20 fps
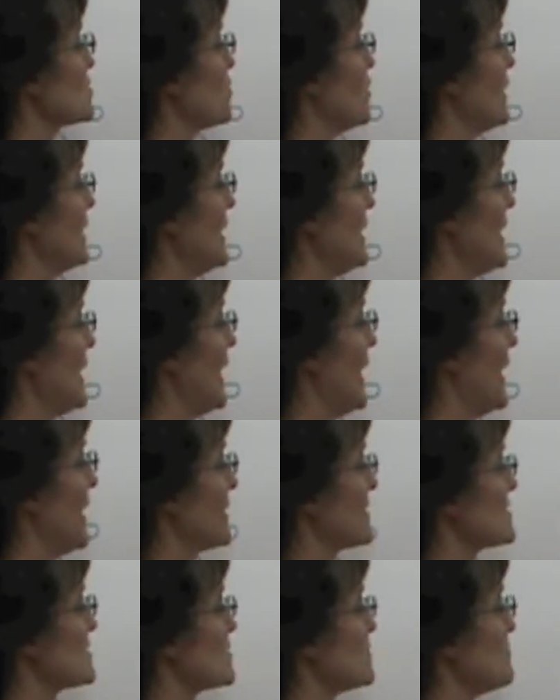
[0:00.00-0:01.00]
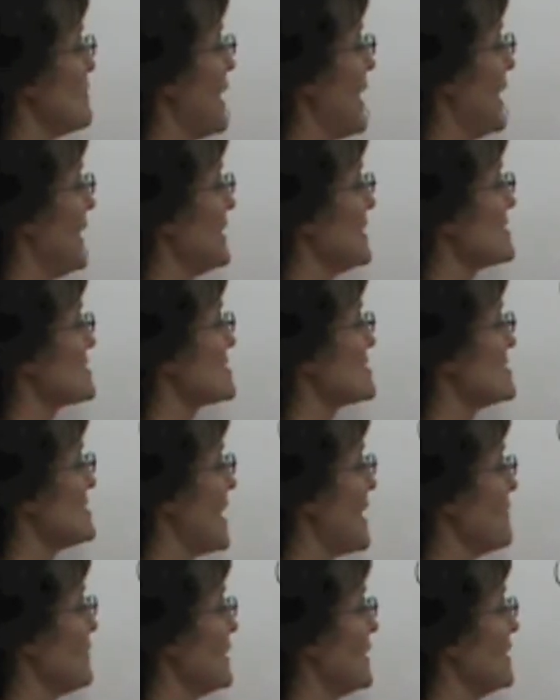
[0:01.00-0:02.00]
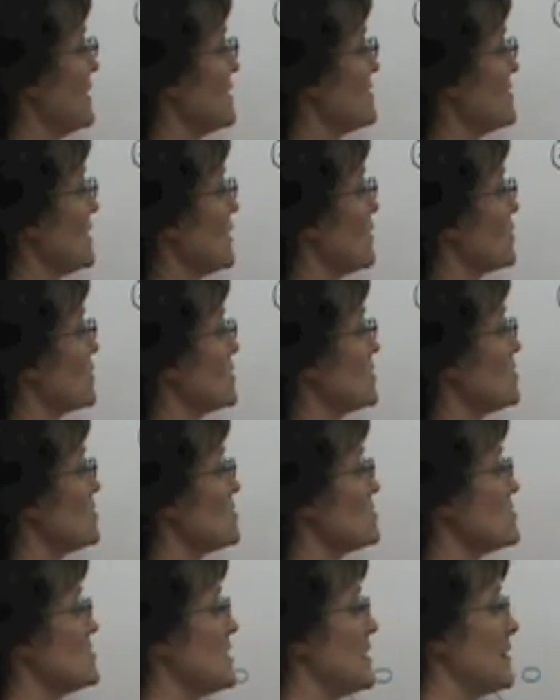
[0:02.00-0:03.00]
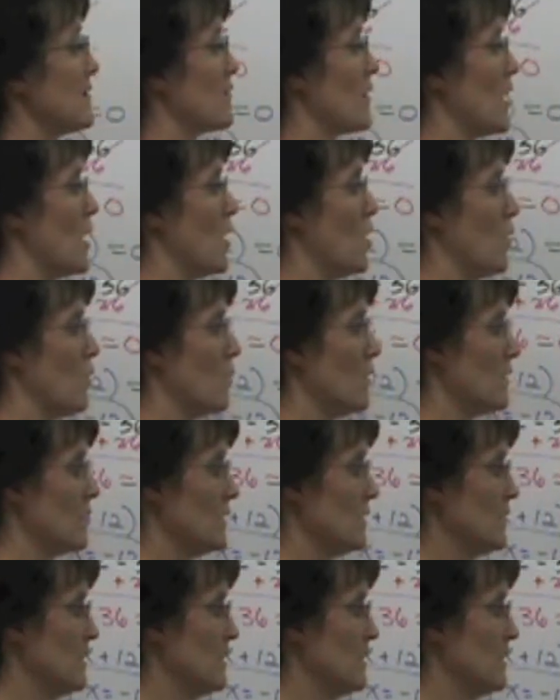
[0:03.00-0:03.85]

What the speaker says: 20x minus 7 is equal to 0.